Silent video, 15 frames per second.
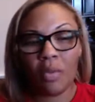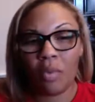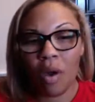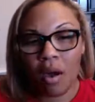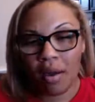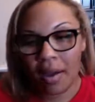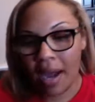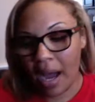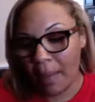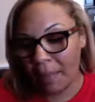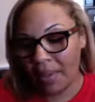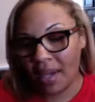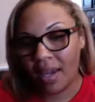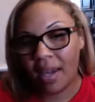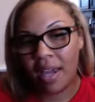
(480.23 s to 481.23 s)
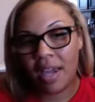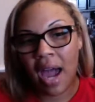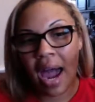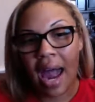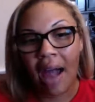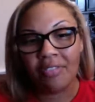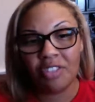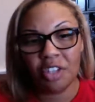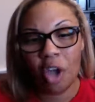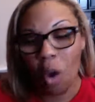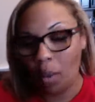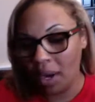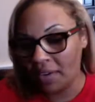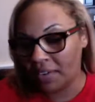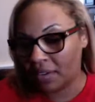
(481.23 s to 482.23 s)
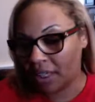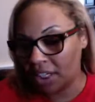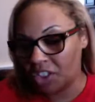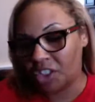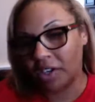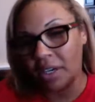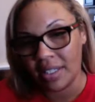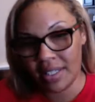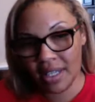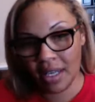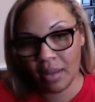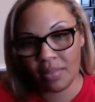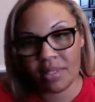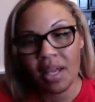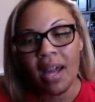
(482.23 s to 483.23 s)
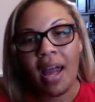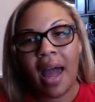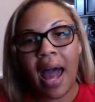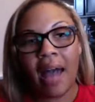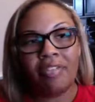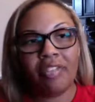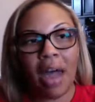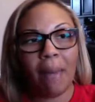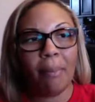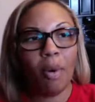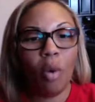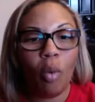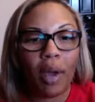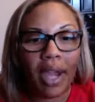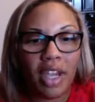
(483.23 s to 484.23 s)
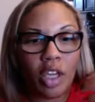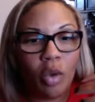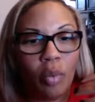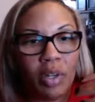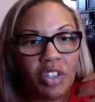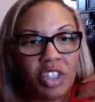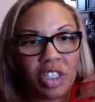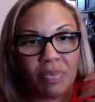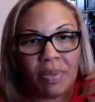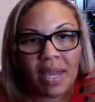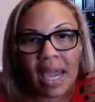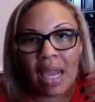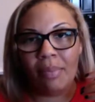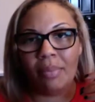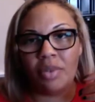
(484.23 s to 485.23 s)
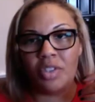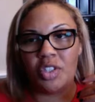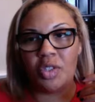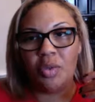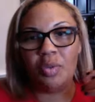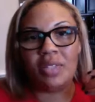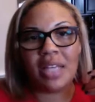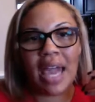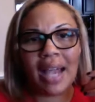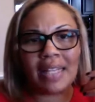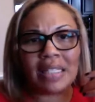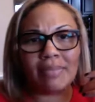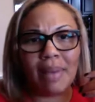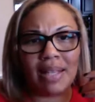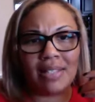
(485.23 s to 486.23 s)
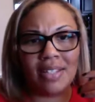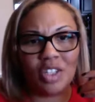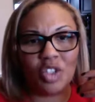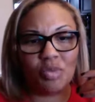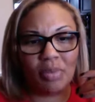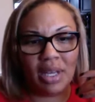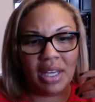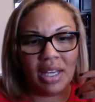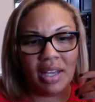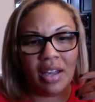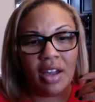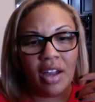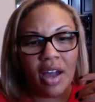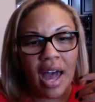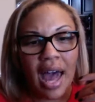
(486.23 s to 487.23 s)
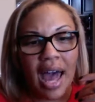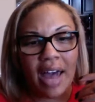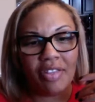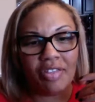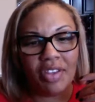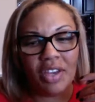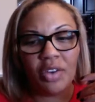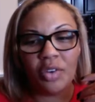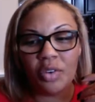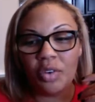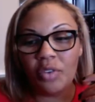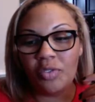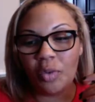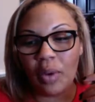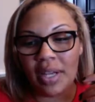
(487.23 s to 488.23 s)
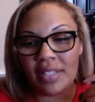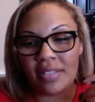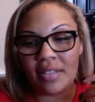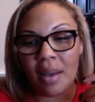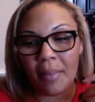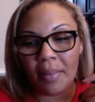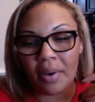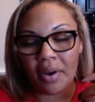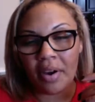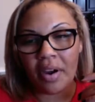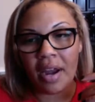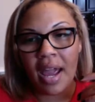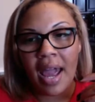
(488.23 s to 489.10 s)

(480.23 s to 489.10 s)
the wrong copy, I have to go in and delete your attempt. At that point, you would just be able to text message me at the Google Voice number,